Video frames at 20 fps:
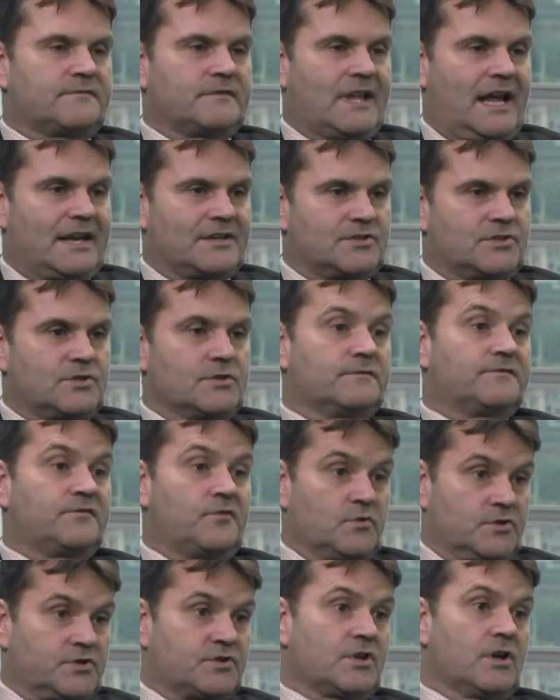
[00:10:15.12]
latitude
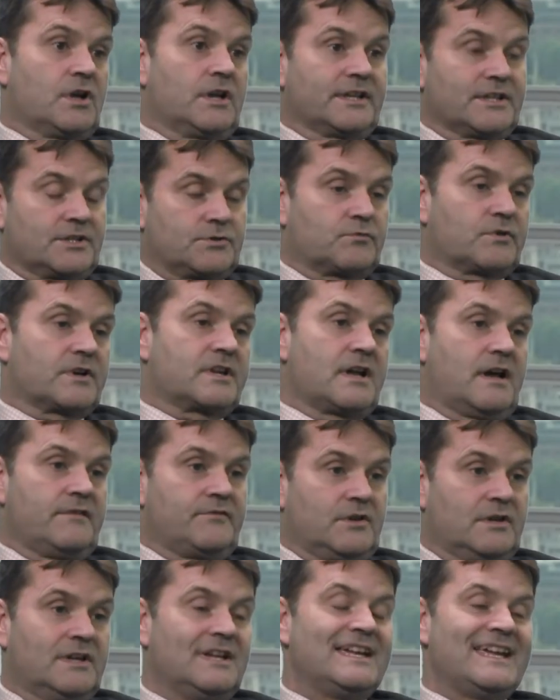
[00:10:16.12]
for sterling to
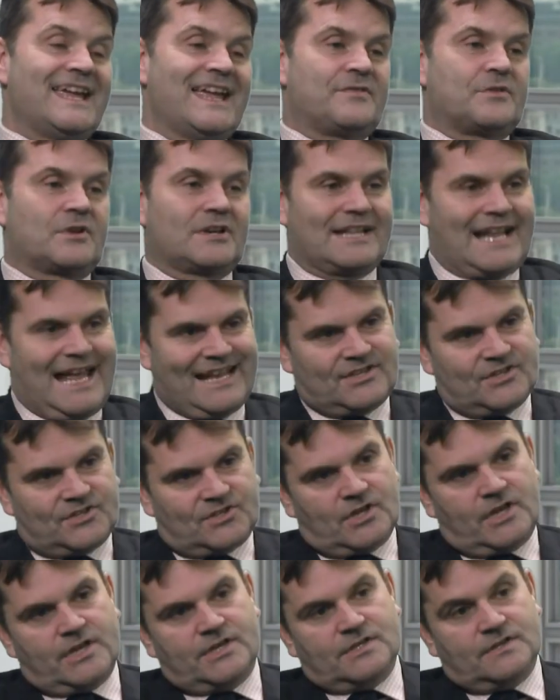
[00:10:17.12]
recover in the well, latter
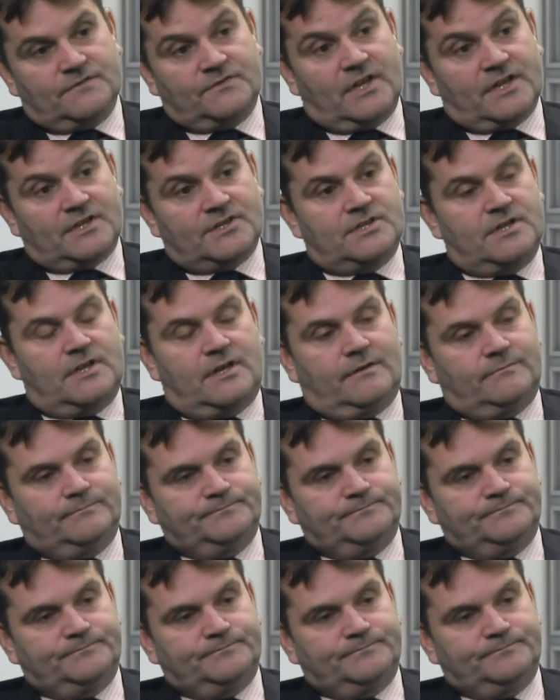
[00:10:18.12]
stages of next year